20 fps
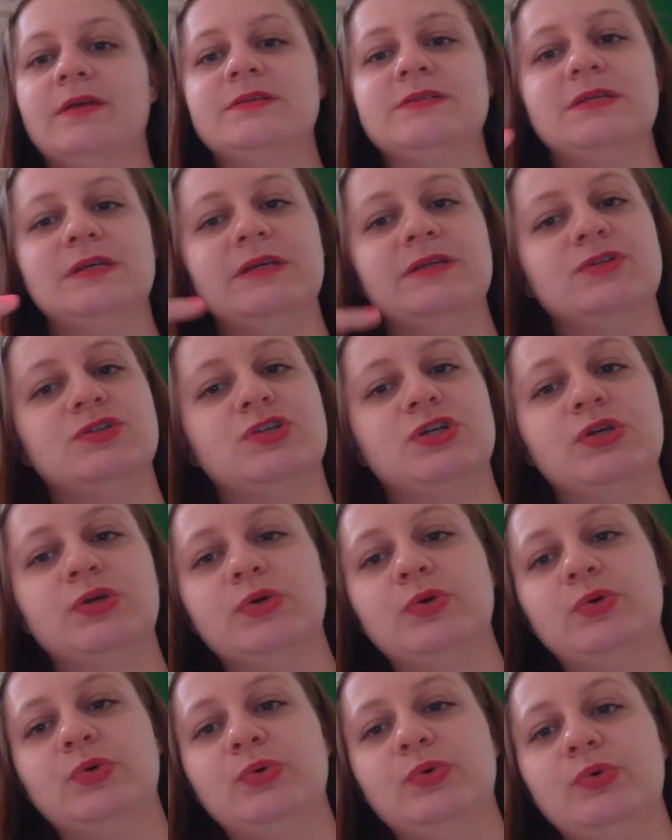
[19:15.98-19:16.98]

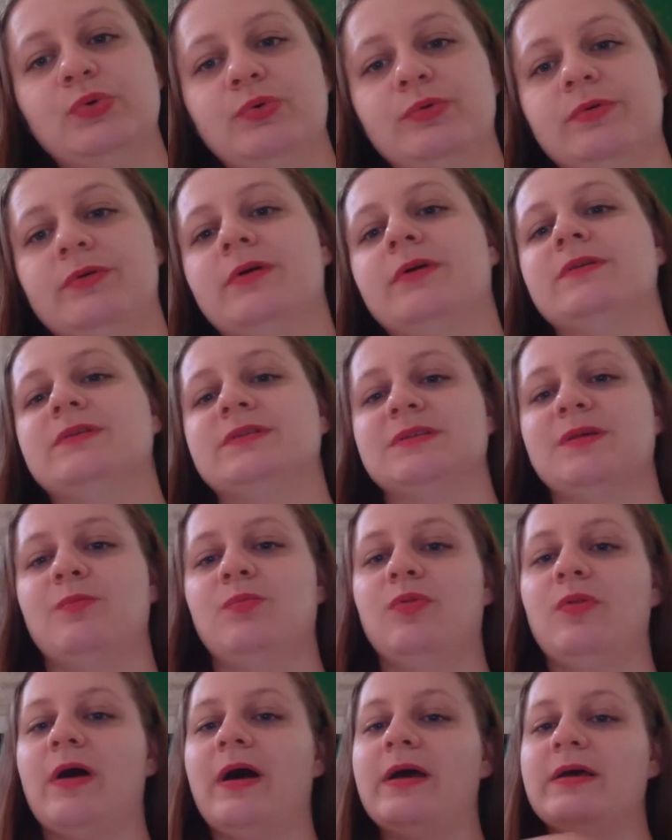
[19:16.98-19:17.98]
T2
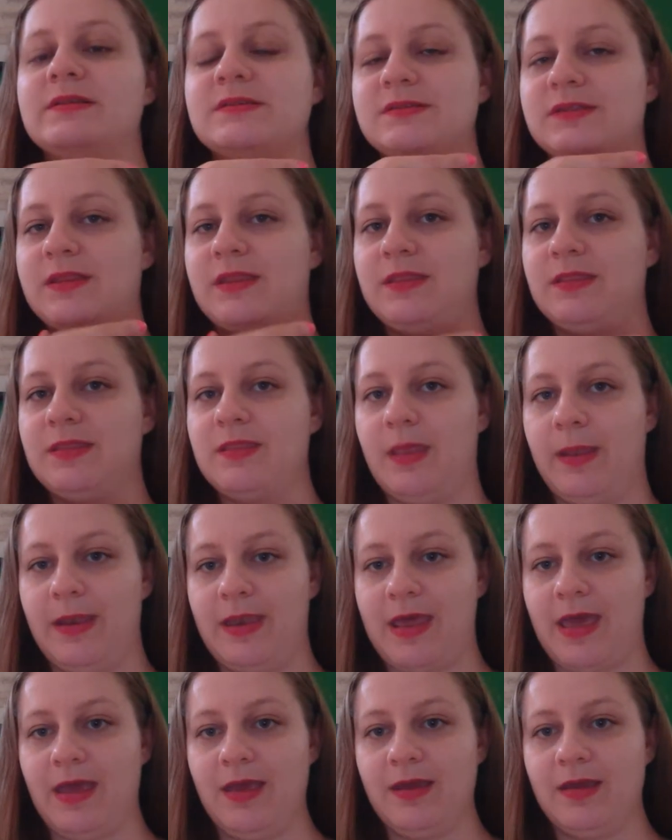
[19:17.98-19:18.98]
supplies the
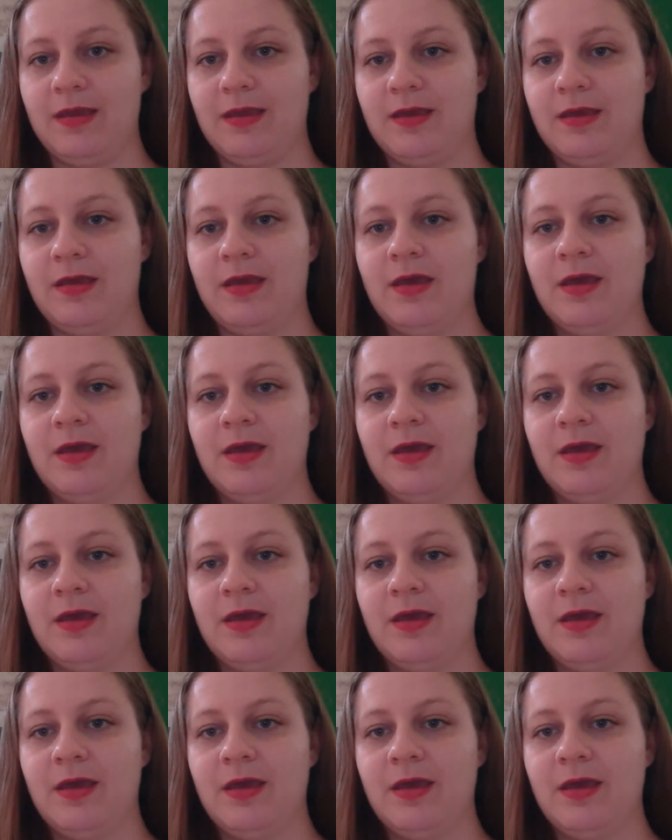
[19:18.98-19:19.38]
neck,